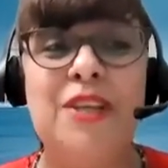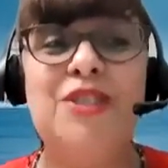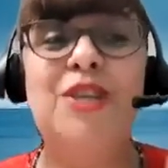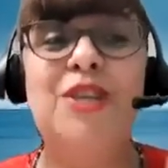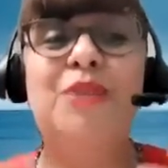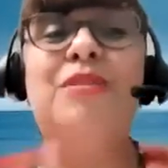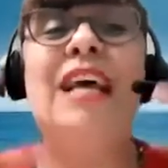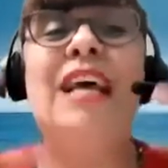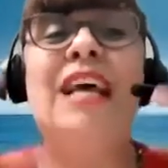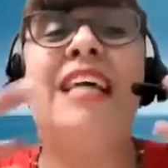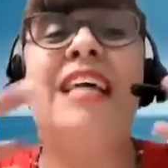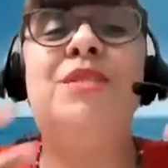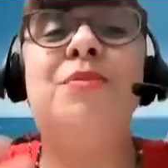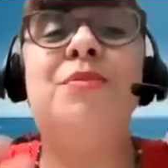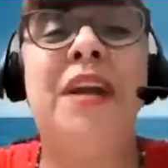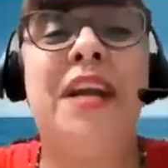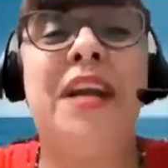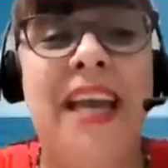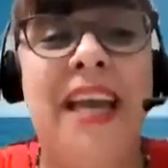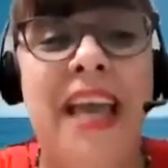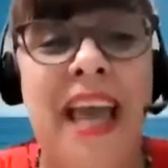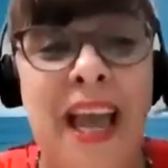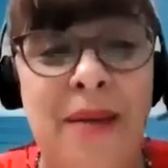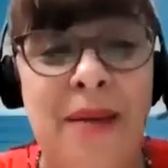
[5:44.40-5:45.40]
So that's
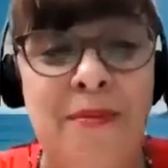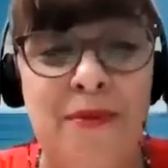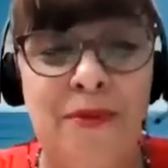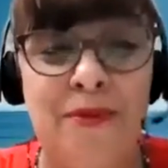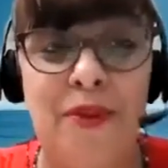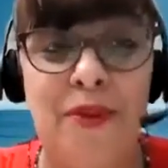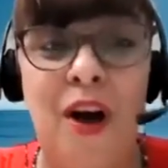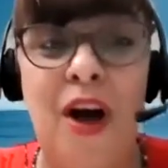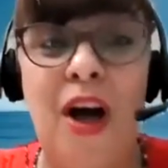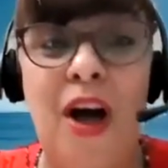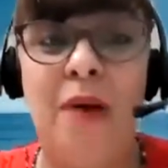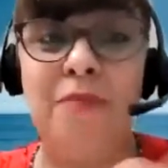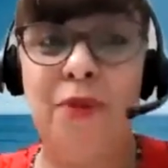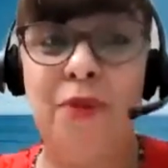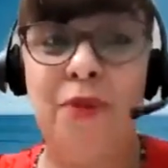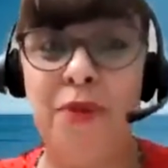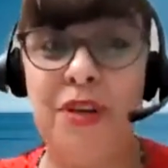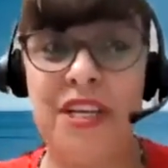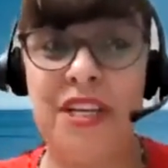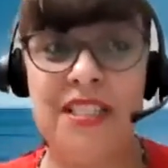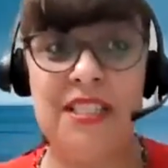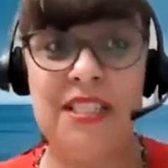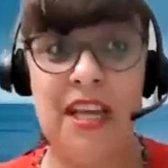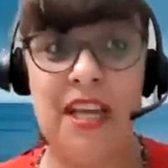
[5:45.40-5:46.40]
where it came from.
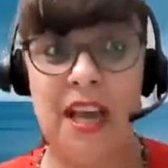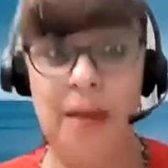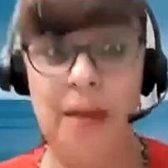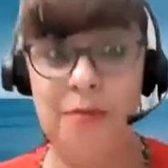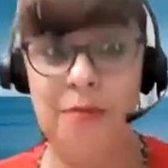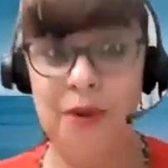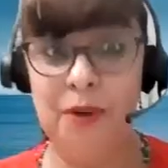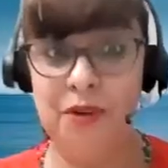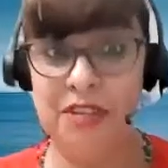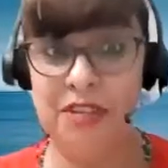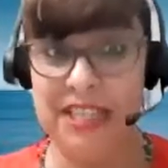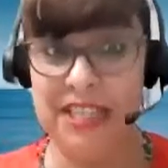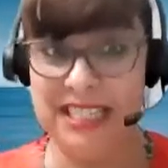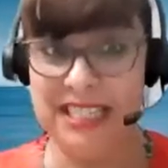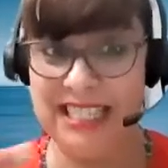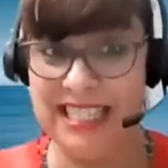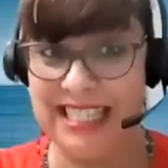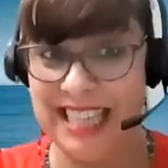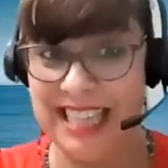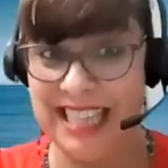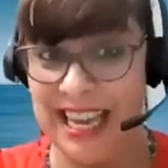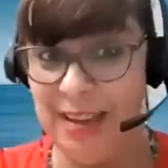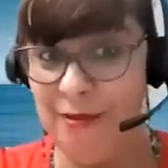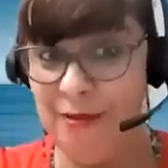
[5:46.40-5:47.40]
When they say, I'm going to
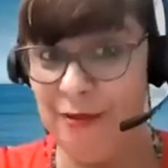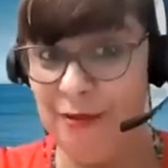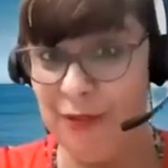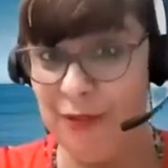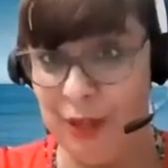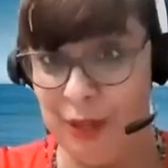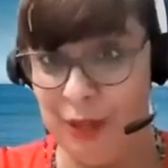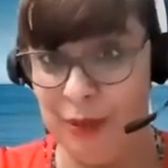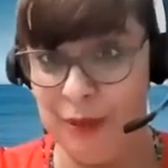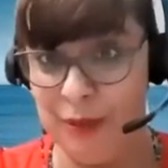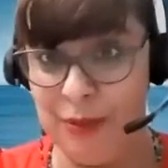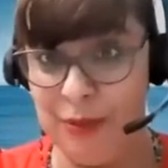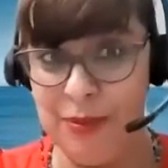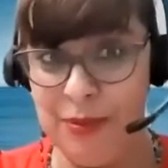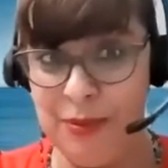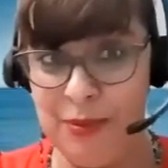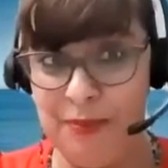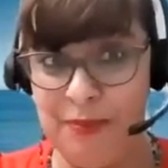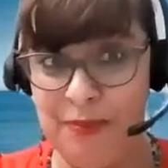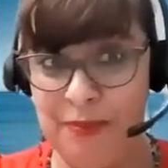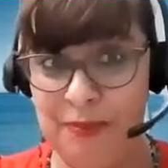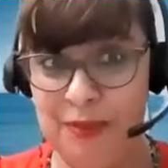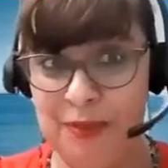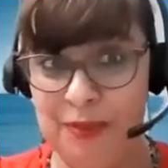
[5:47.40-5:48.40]
save you,